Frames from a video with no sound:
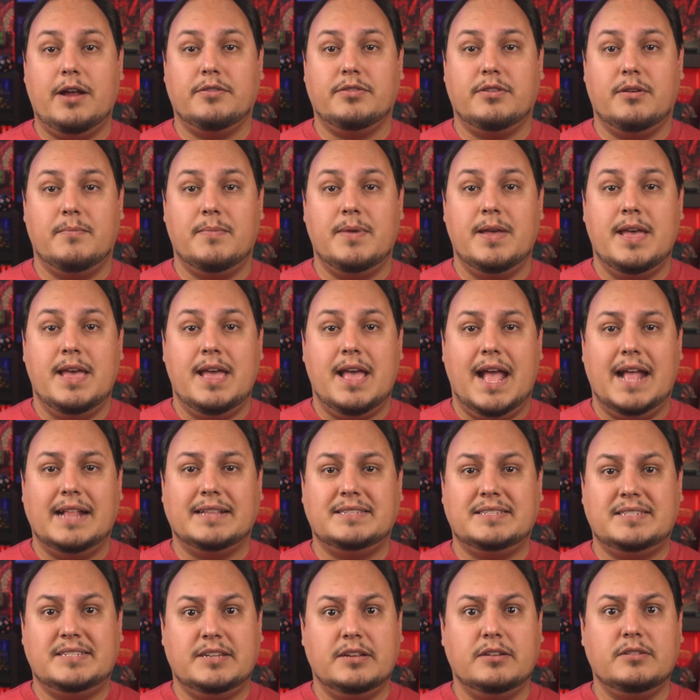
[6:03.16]
them and
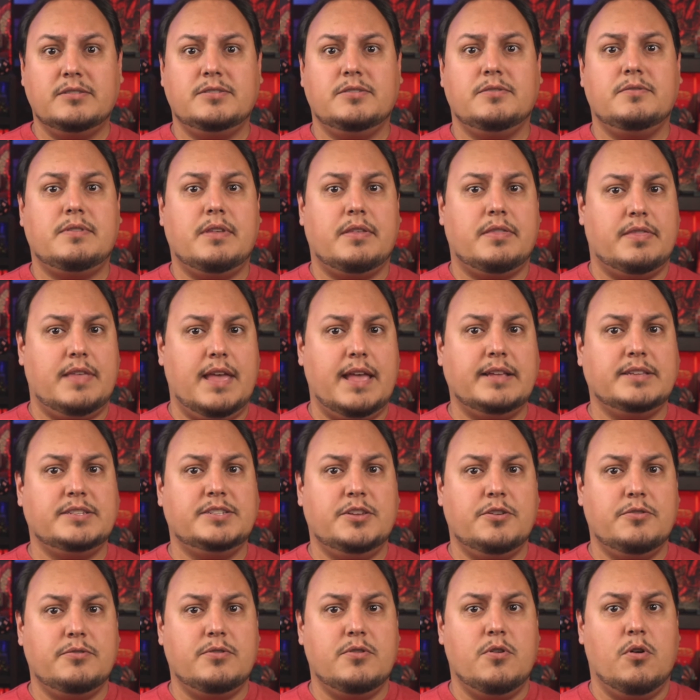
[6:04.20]
still do the things
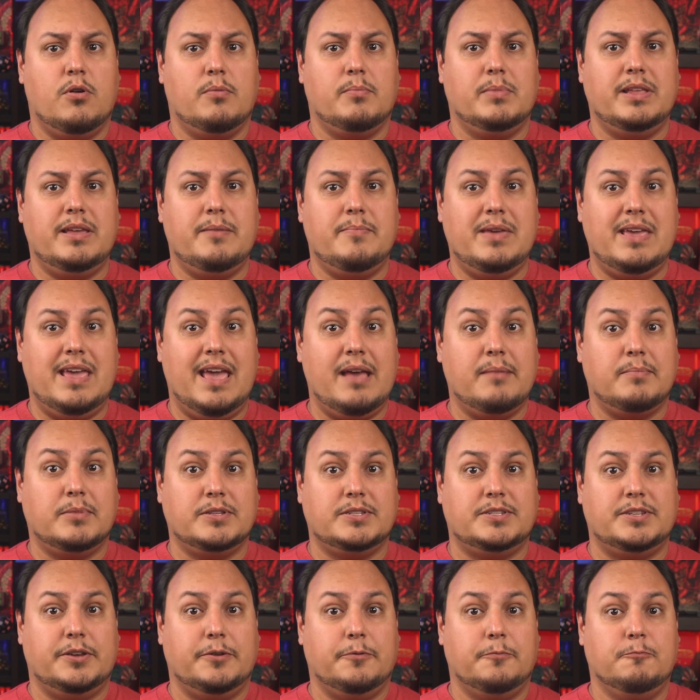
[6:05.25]
you'd normally be able
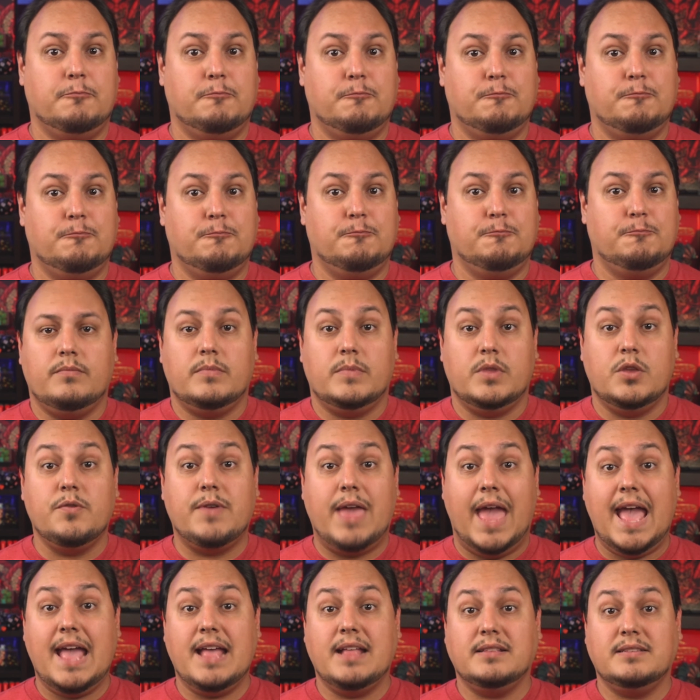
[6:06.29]
to. You
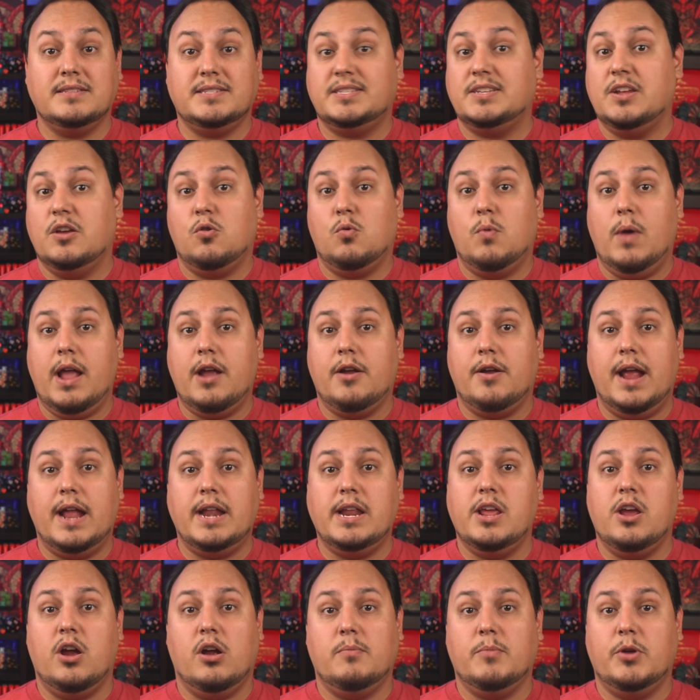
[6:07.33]
can still wear
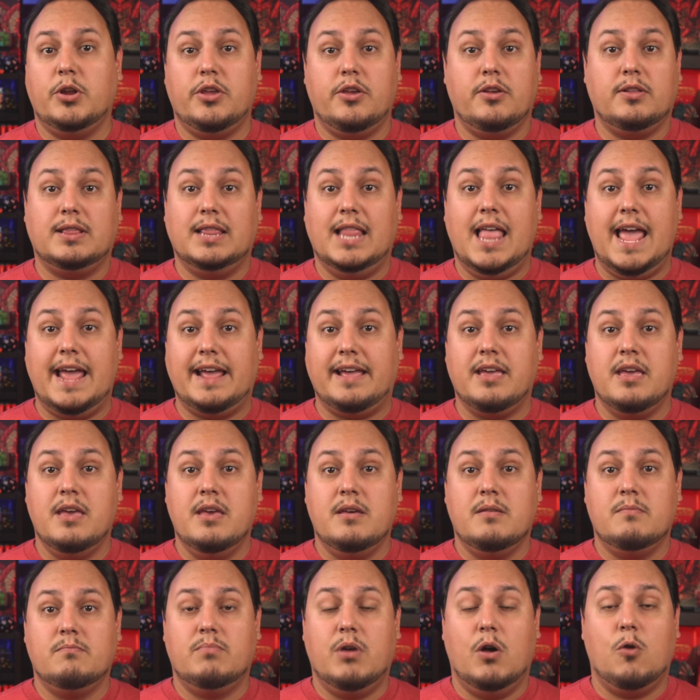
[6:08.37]
any armor you'd like,
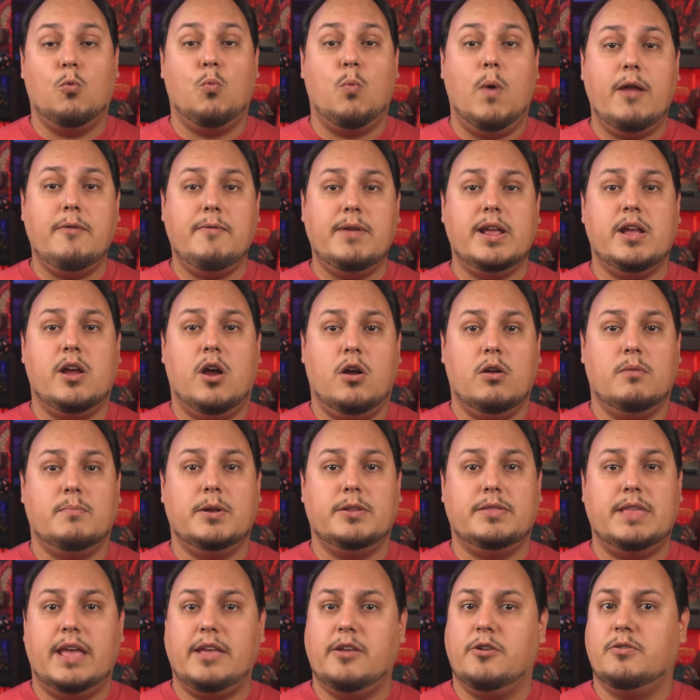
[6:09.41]
but wearing
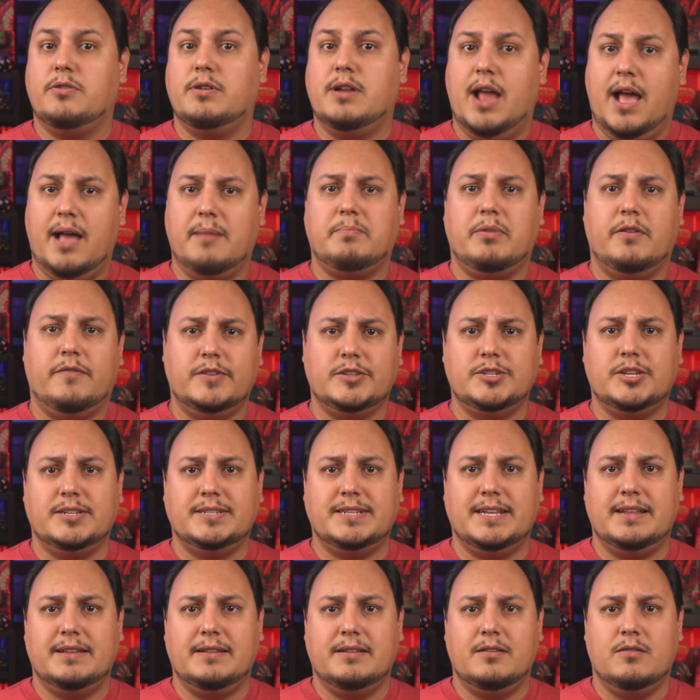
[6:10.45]
armor that you're not
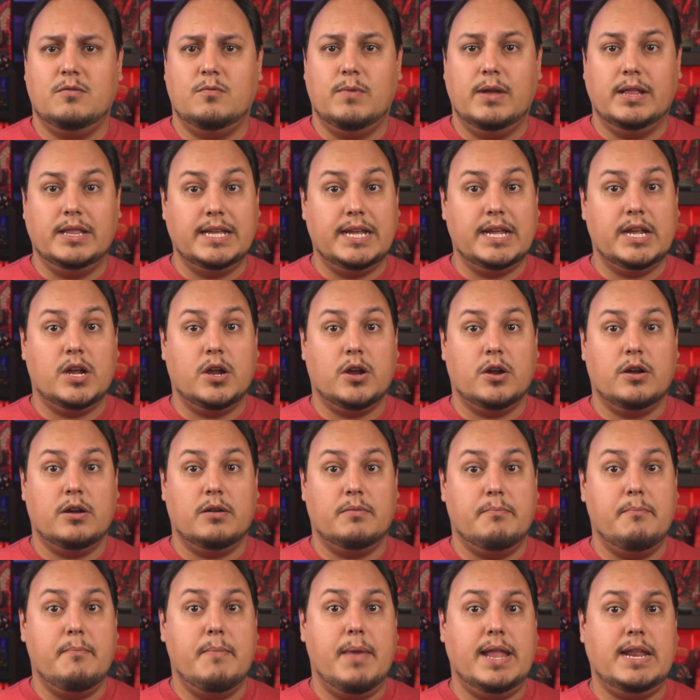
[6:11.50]
proficient in will incur
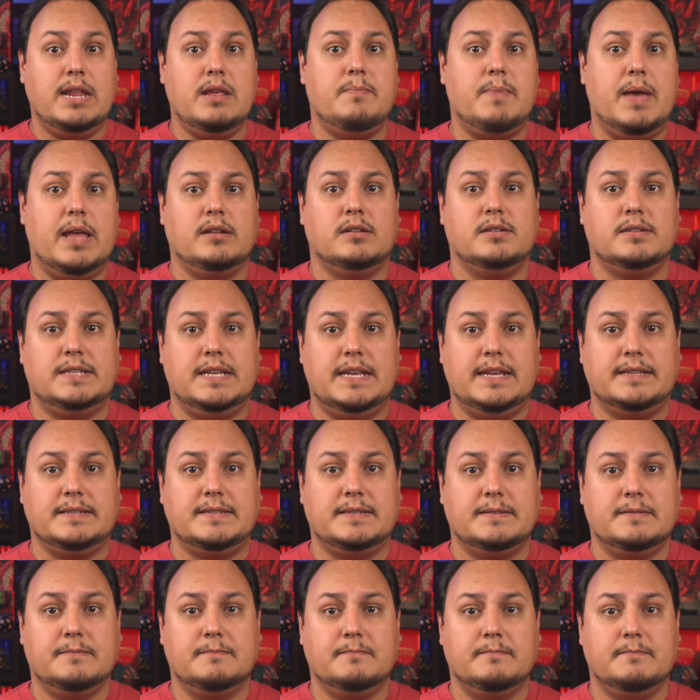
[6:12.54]
many
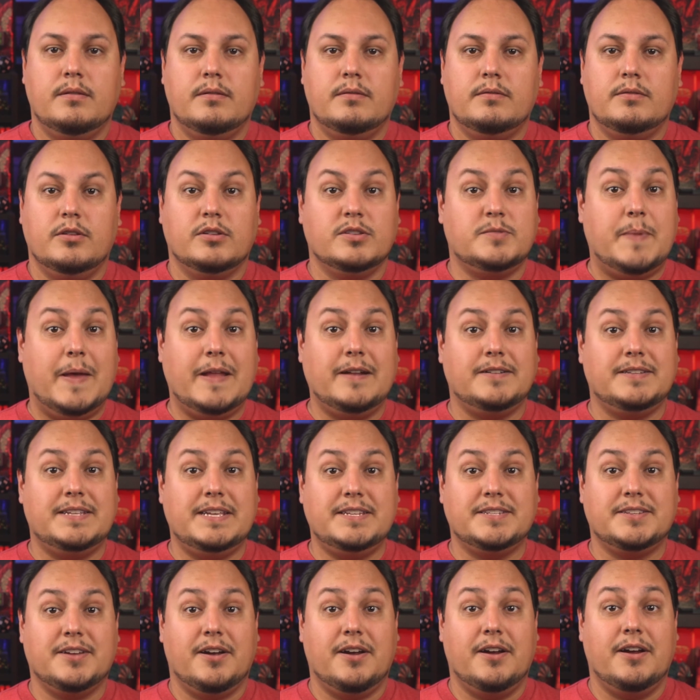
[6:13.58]
penalties. Those
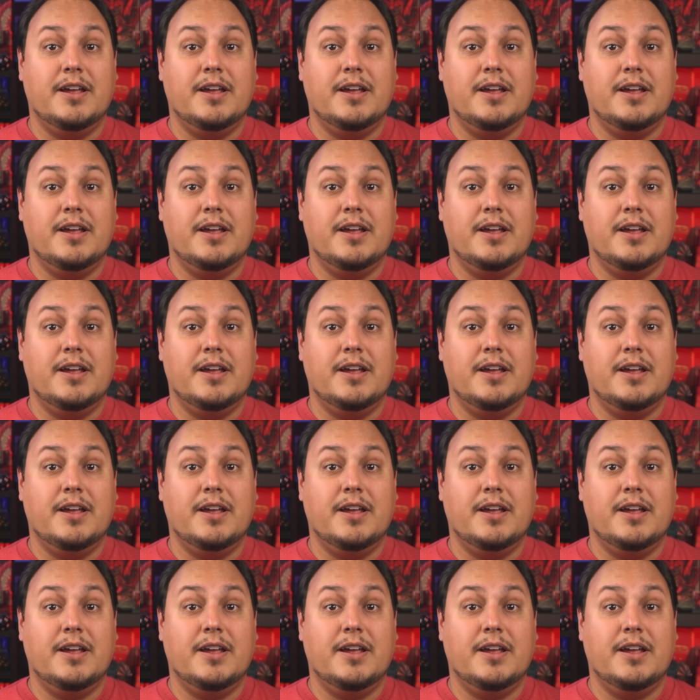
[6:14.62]
penalties are,